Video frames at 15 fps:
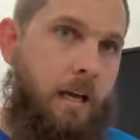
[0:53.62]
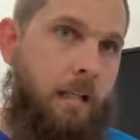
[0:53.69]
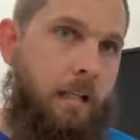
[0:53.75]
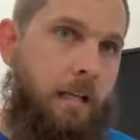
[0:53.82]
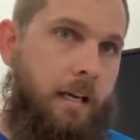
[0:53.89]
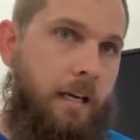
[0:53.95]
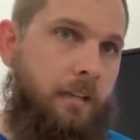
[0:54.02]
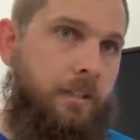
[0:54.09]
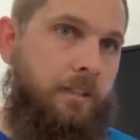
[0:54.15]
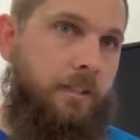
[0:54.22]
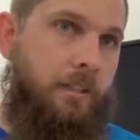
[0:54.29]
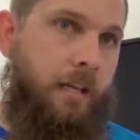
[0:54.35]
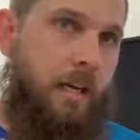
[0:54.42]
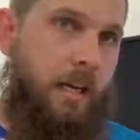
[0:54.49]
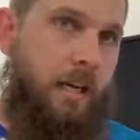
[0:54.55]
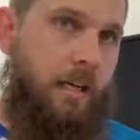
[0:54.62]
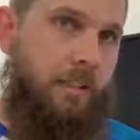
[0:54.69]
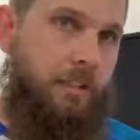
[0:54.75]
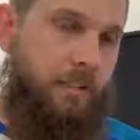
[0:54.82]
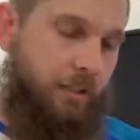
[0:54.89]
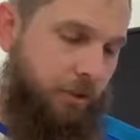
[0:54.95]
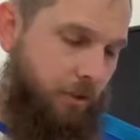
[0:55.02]
allows
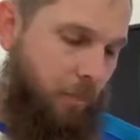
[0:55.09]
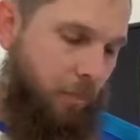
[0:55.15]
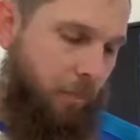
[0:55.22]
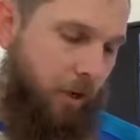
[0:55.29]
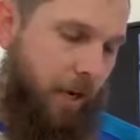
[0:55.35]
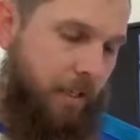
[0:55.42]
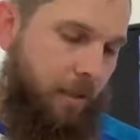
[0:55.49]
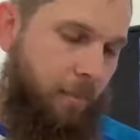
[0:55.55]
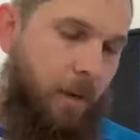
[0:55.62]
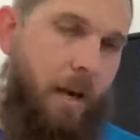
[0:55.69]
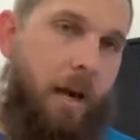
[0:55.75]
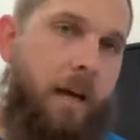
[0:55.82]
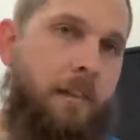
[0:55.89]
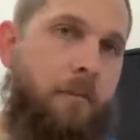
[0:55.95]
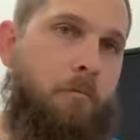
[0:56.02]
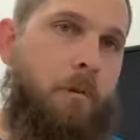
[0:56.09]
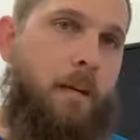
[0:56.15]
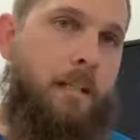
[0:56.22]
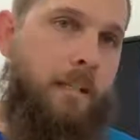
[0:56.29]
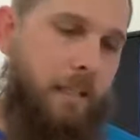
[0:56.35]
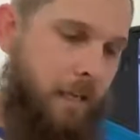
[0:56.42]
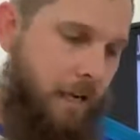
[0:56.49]
us to sort of break apart the
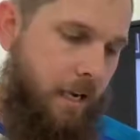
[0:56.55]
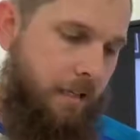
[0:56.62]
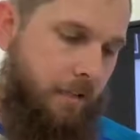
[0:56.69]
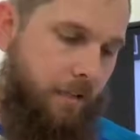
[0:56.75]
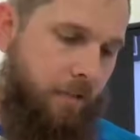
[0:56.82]
running gait.